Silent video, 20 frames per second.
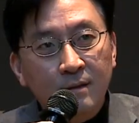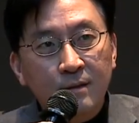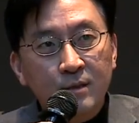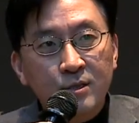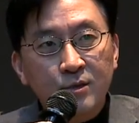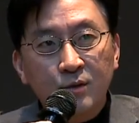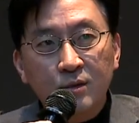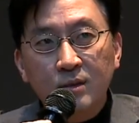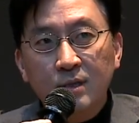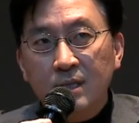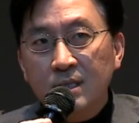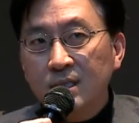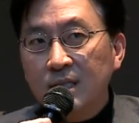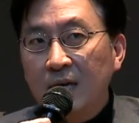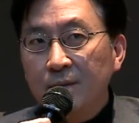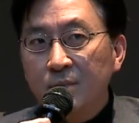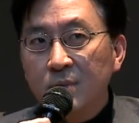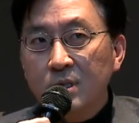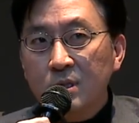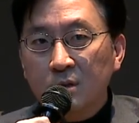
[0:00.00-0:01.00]
certain
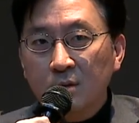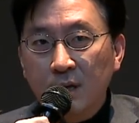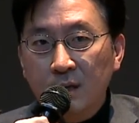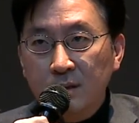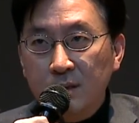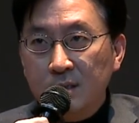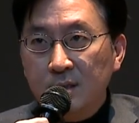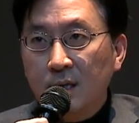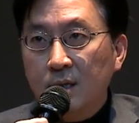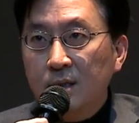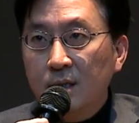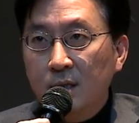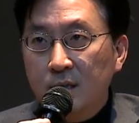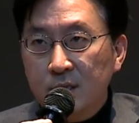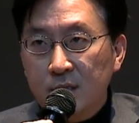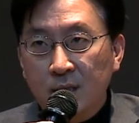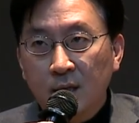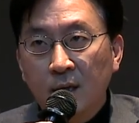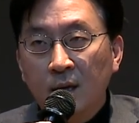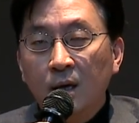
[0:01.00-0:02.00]
excitements around this
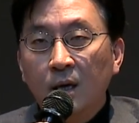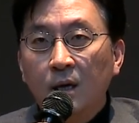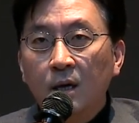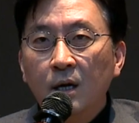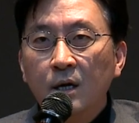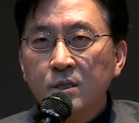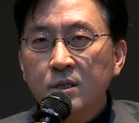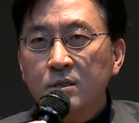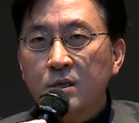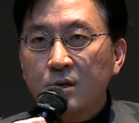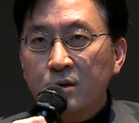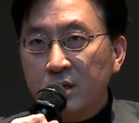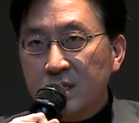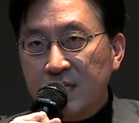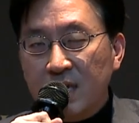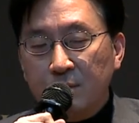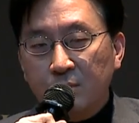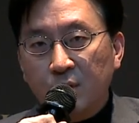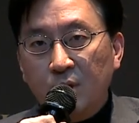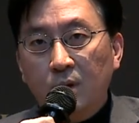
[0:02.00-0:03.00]
technology. Here's another
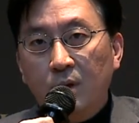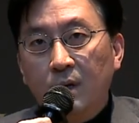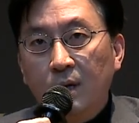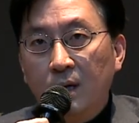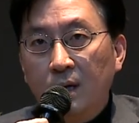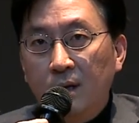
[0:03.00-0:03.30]
example,